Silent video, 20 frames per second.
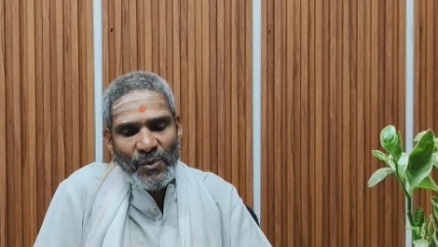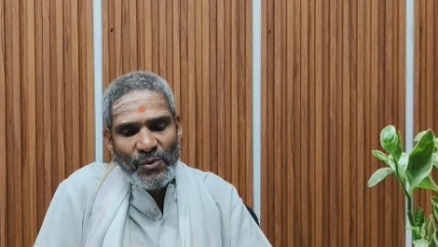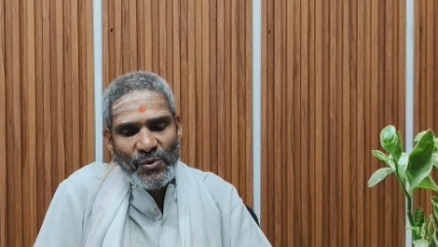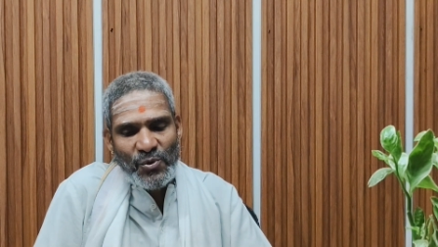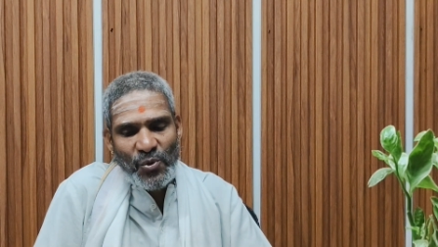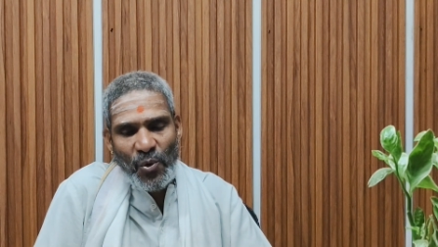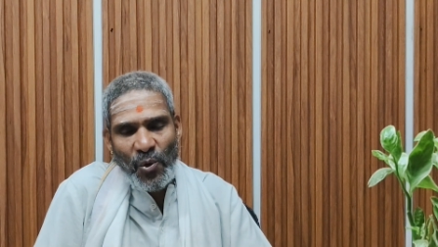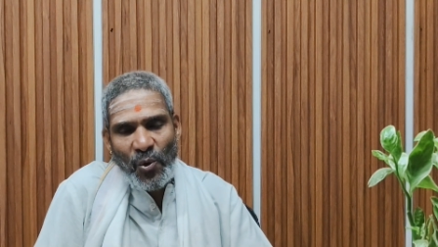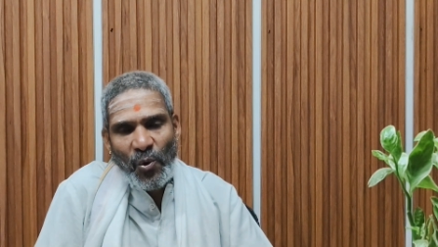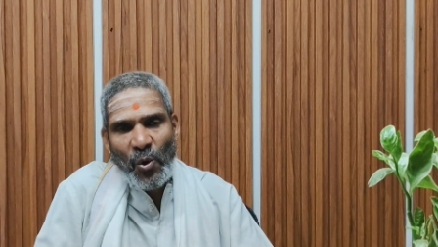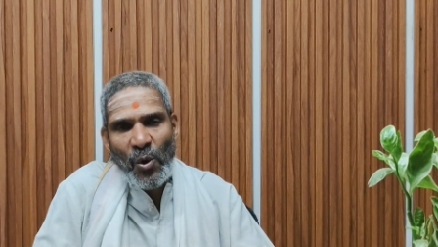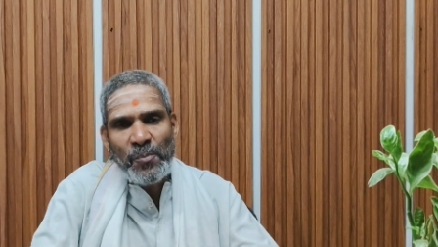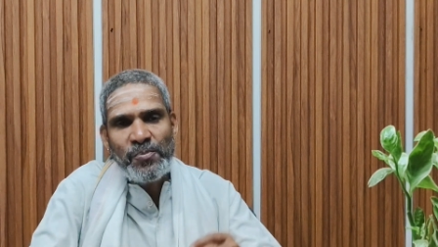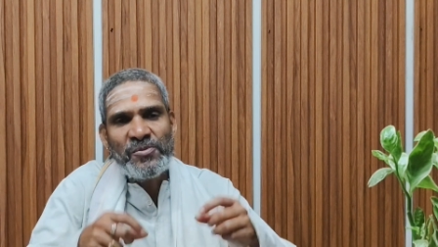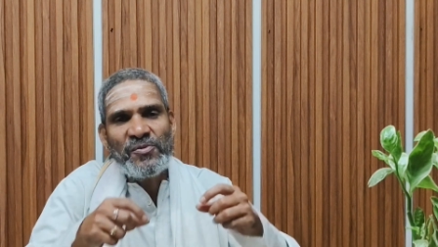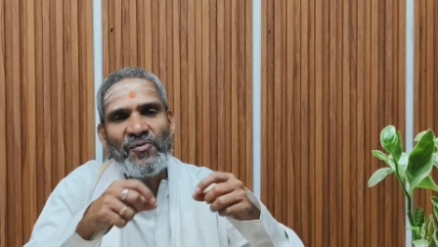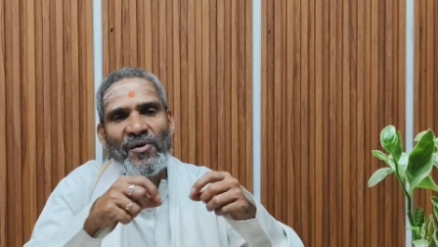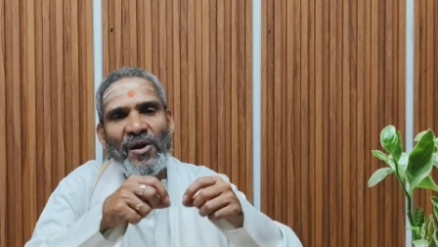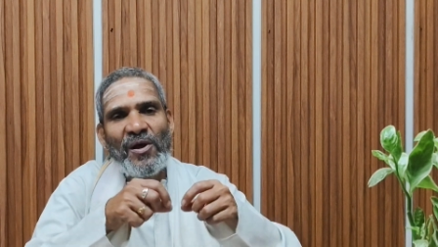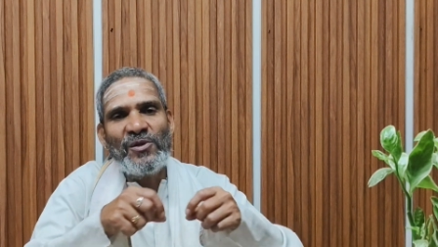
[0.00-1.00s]
So
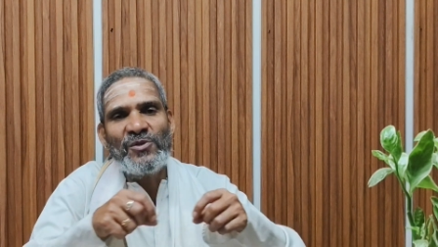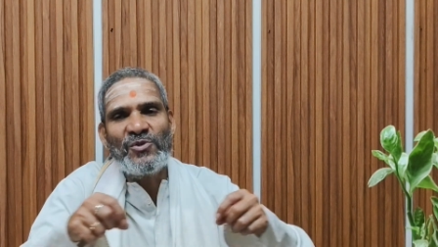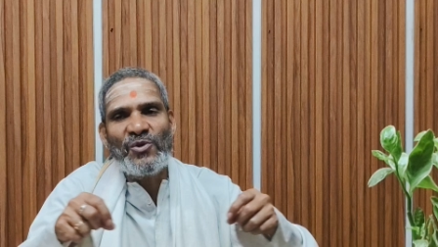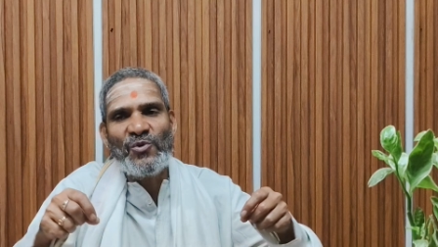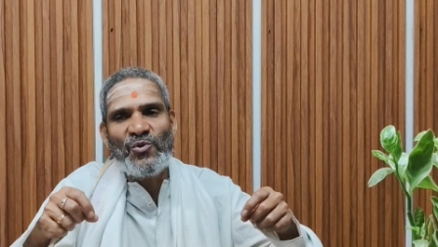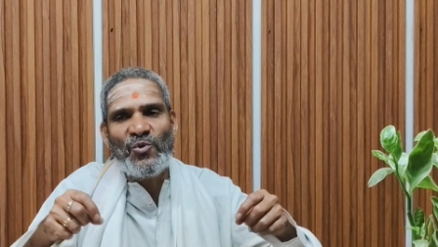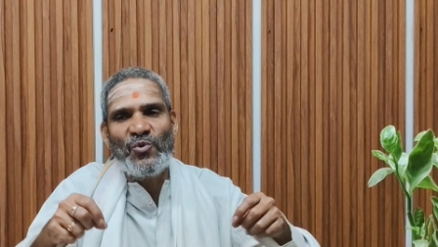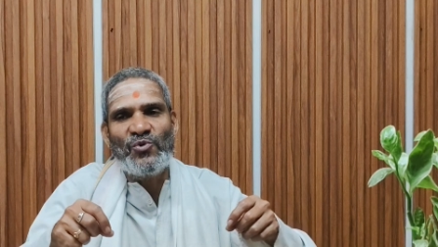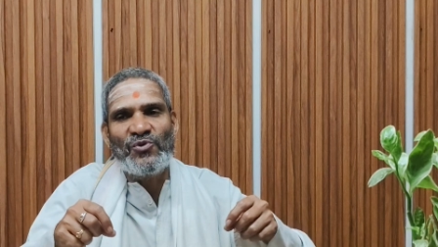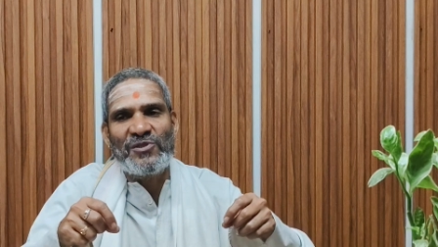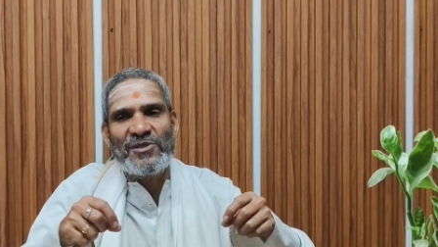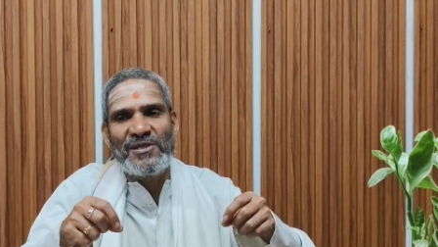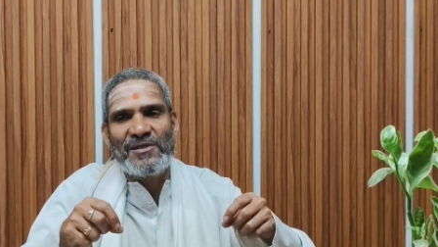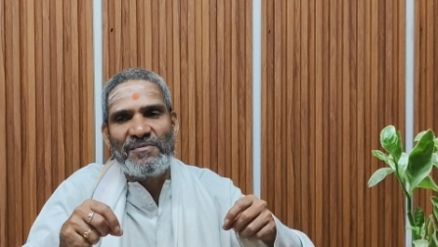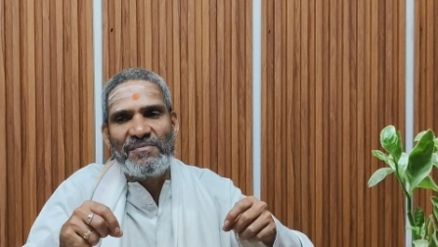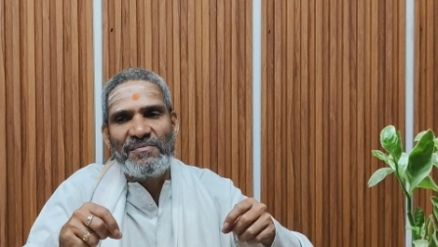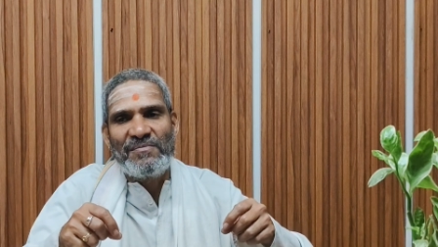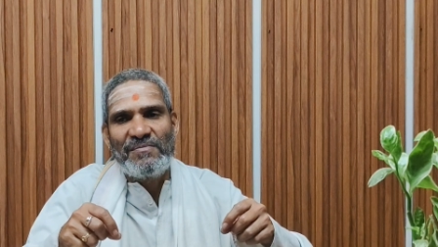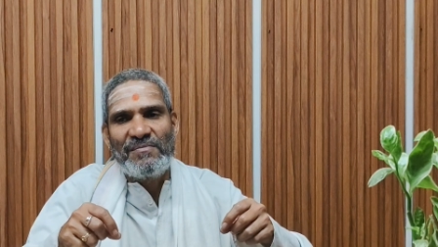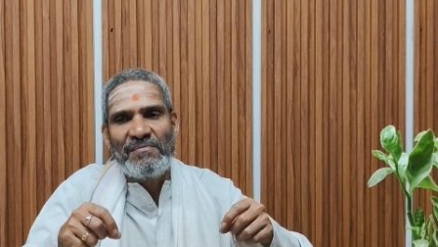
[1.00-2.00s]
ropes were also used.
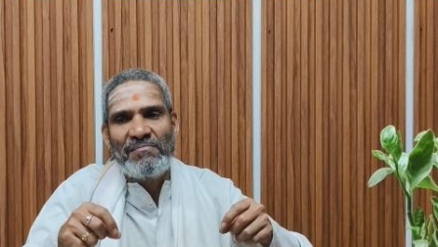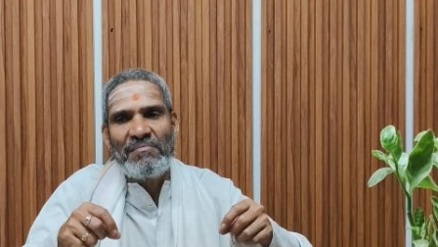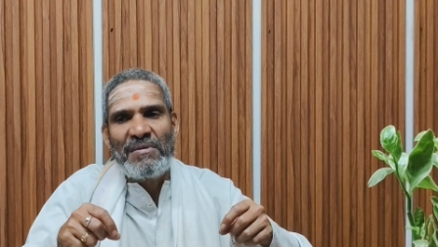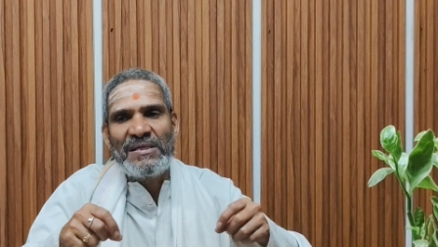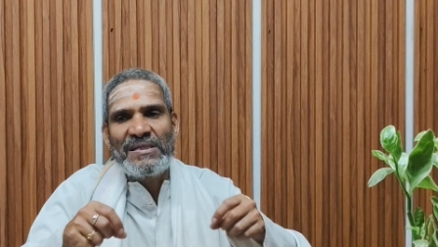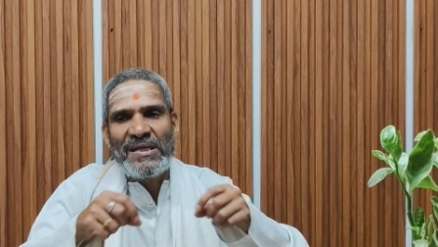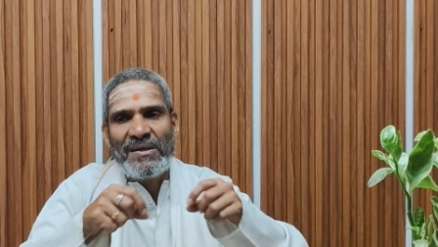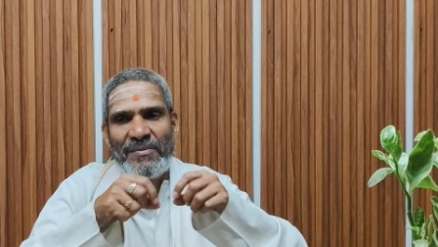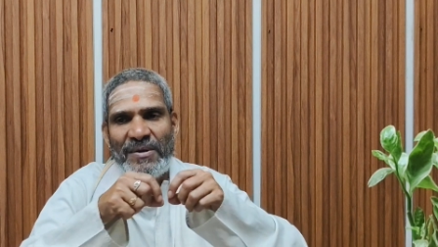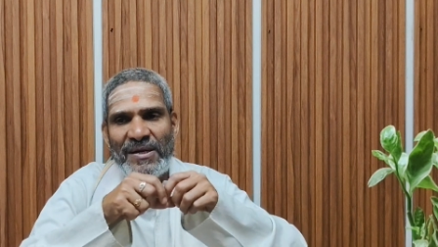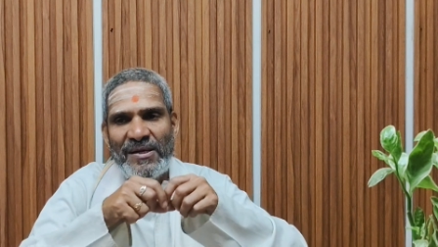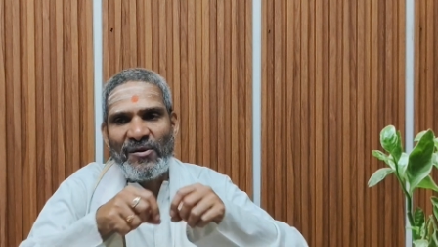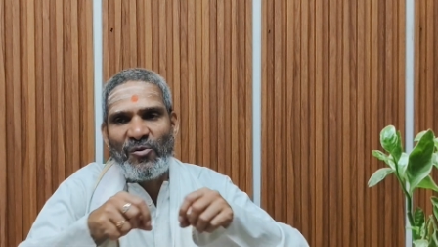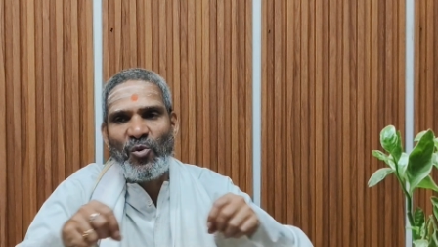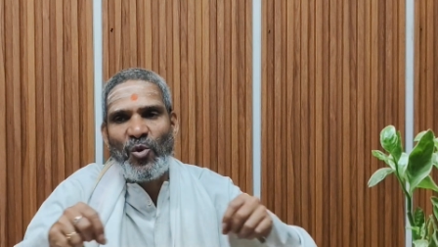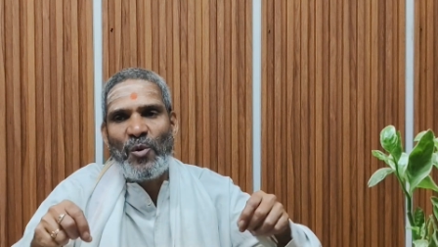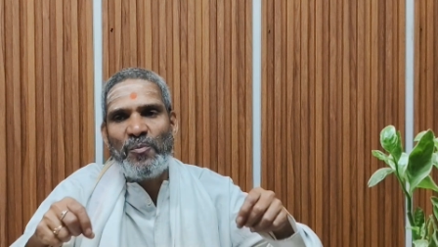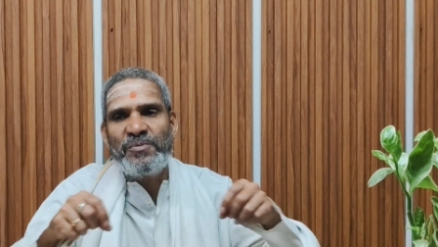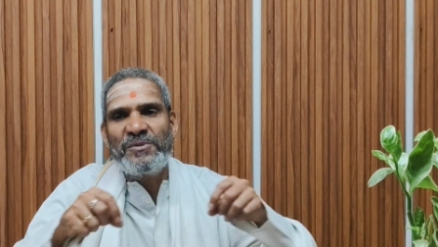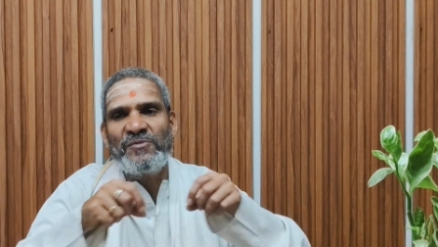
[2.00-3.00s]
Measurement
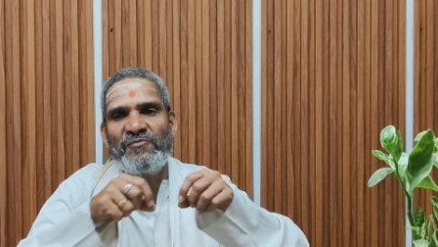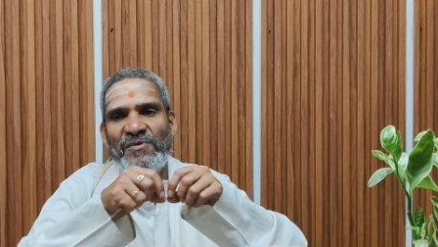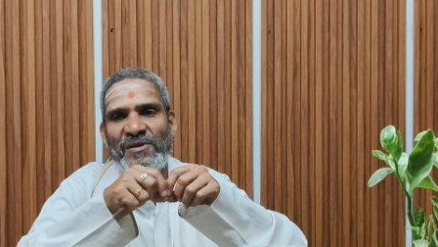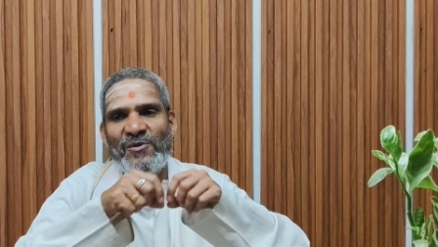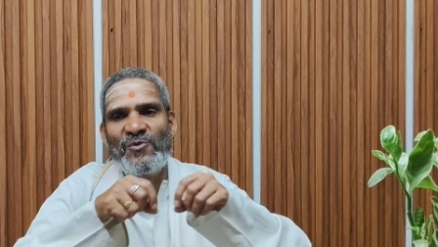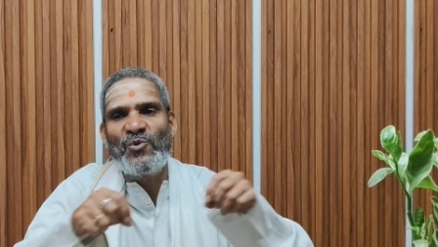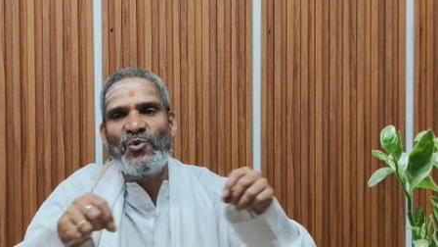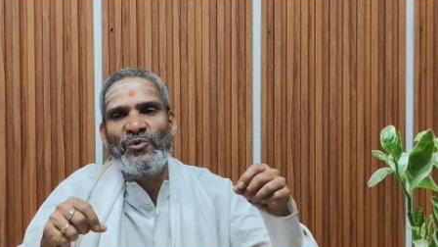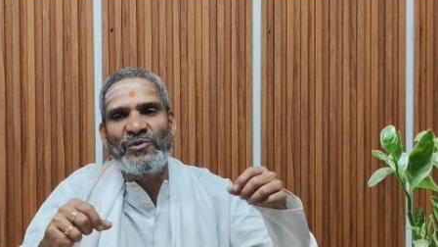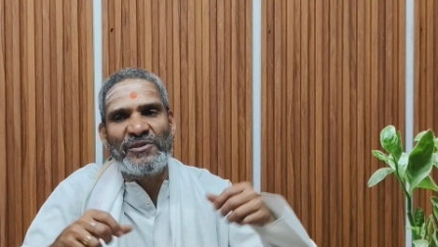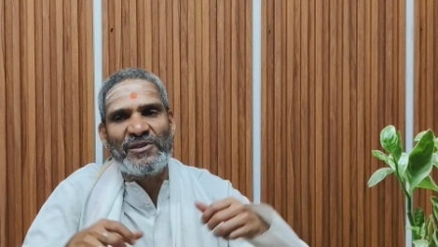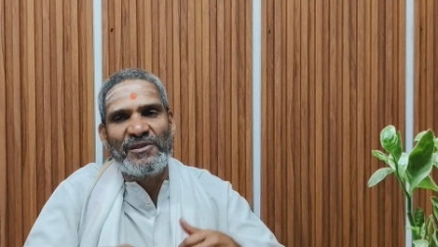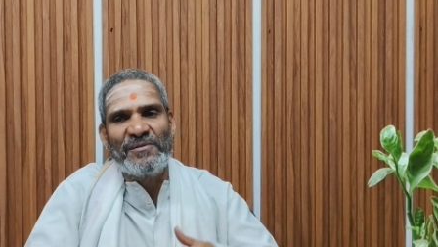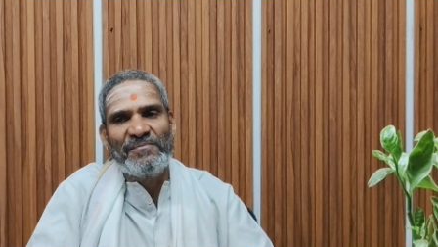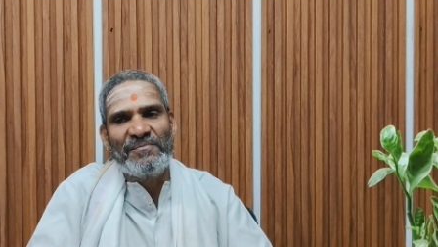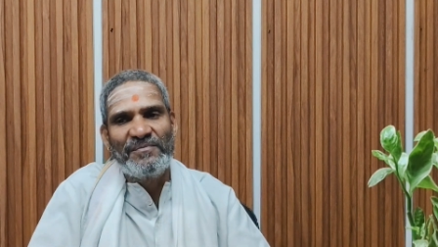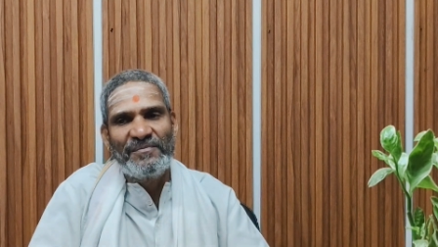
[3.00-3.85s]
ropes were used